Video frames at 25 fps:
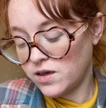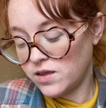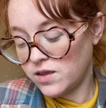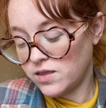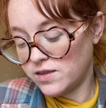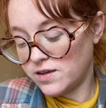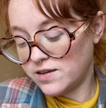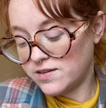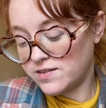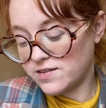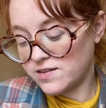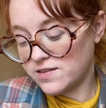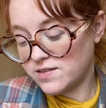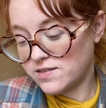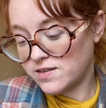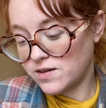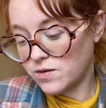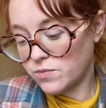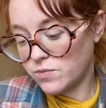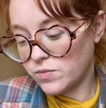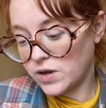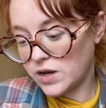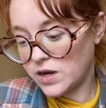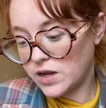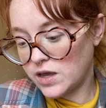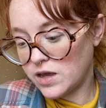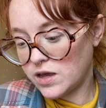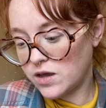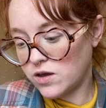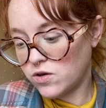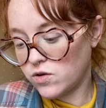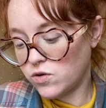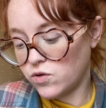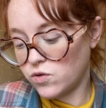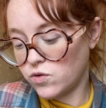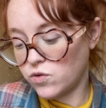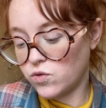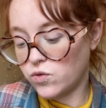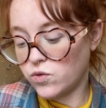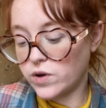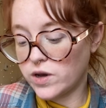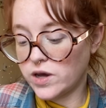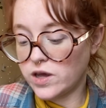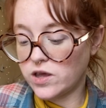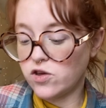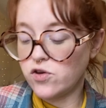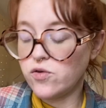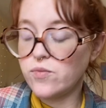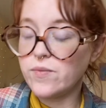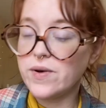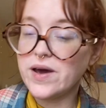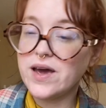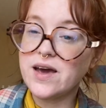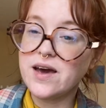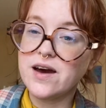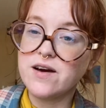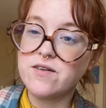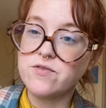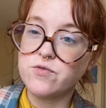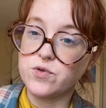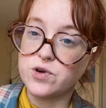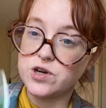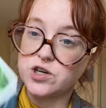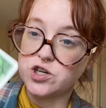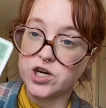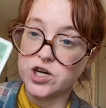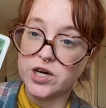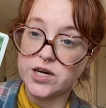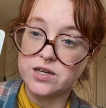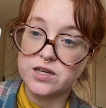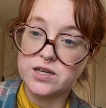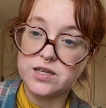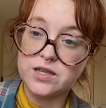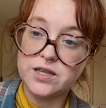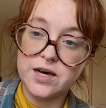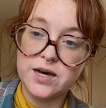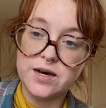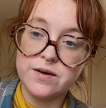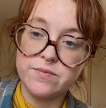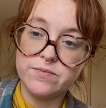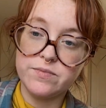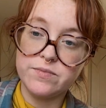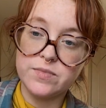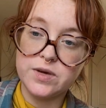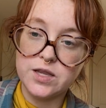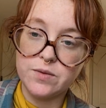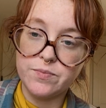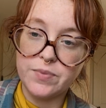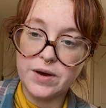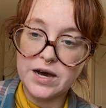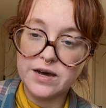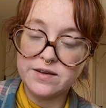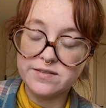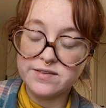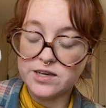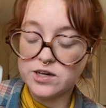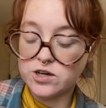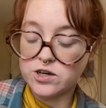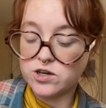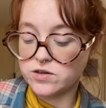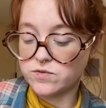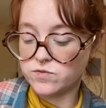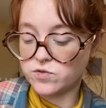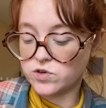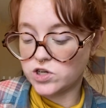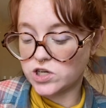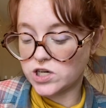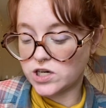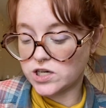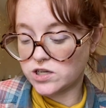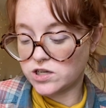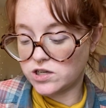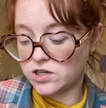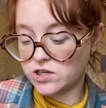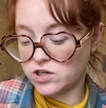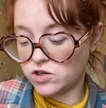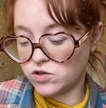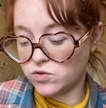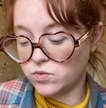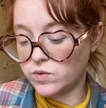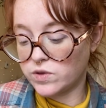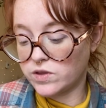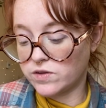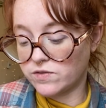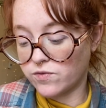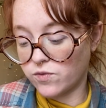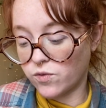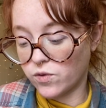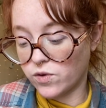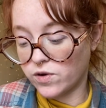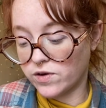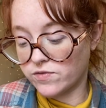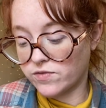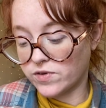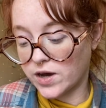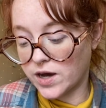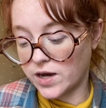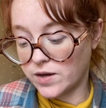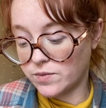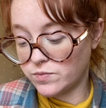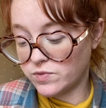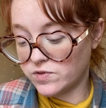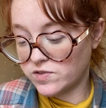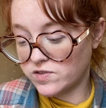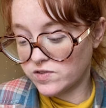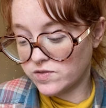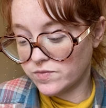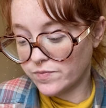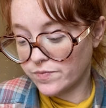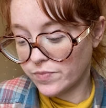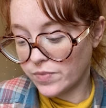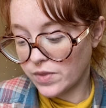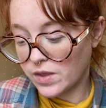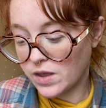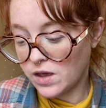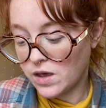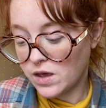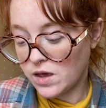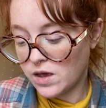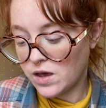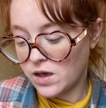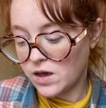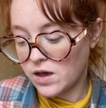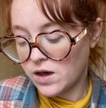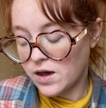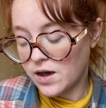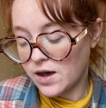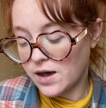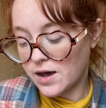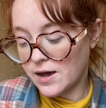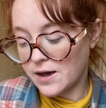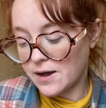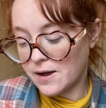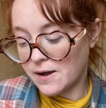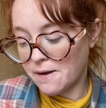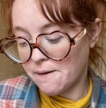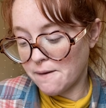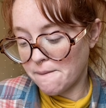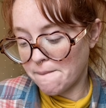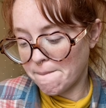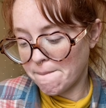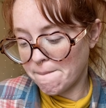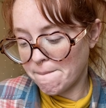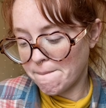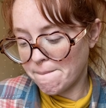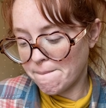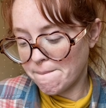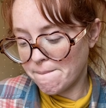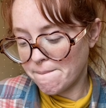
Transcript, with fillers: This is somebody who you may have rejected them in the past. They could have rejected you with the Four of Cups. Um,